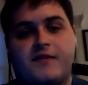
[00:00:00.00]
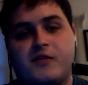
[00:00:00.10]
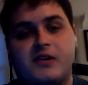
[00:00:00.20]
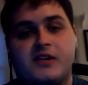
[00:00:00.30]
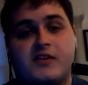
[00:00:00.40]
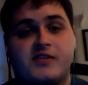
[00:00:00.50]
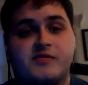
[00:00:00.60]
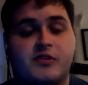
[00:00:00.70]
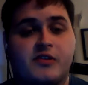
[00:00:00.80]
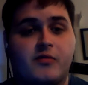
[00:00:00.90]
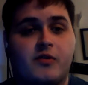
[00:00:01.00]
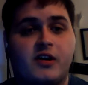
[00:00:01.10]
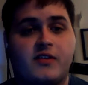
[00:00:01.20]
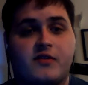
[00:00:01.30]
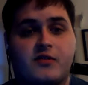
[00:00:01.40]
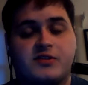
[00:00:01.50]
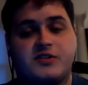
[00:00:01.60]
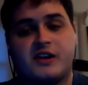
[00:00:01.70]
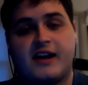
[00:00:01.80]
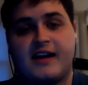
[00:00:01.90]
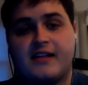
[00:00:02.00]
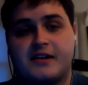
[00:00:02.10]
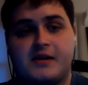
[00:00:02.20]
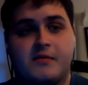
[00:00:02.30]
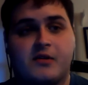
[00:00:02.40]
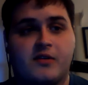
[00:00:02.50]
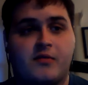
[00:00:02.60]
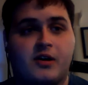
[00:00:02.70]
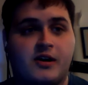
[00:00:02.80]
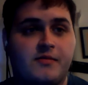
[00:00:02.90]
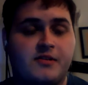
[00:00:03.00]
If you need to use more than one, of course, you can allocate more than one,